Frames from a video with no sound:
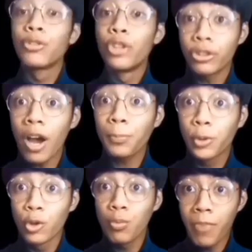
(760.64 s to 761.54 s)
top
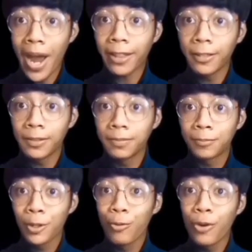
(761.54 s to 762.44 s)
two battle
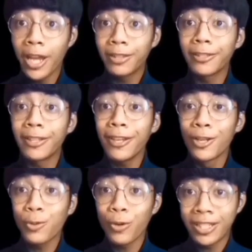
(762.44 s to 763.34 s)
created an
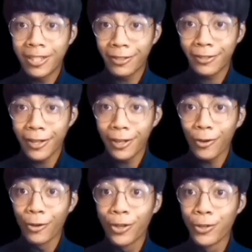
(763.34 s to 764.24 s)
interesting take
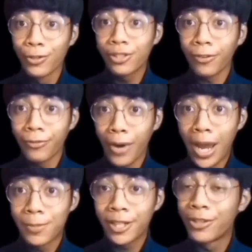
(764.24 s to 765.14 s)
on the use of
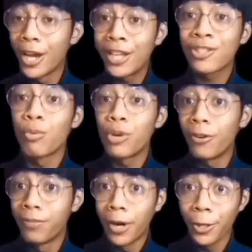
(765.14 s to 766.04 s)
webs in the history of
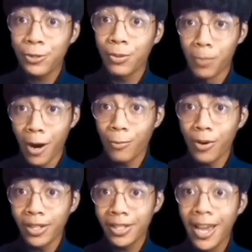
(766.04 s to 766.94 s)
Monster Bug
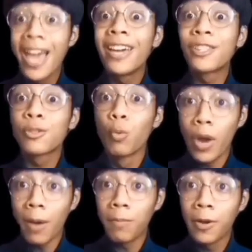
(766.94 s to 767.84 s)
Wars. It's
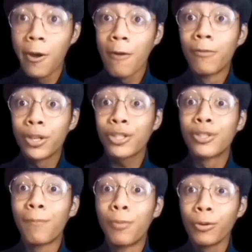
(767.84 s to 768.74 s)
web versus the
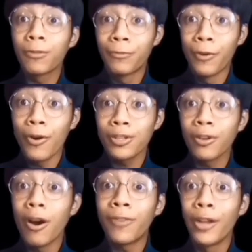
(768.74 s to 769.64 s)
brute force
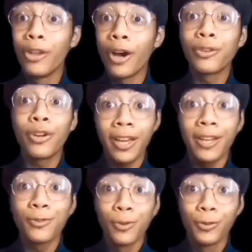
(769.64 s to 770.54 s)
of another
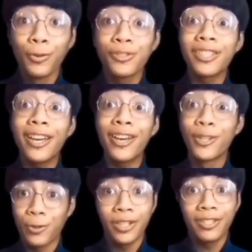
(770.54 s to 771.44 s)
introduced
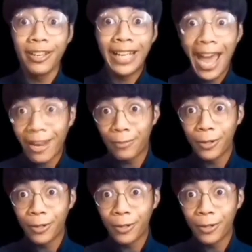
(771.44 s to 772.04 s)
interesting animal.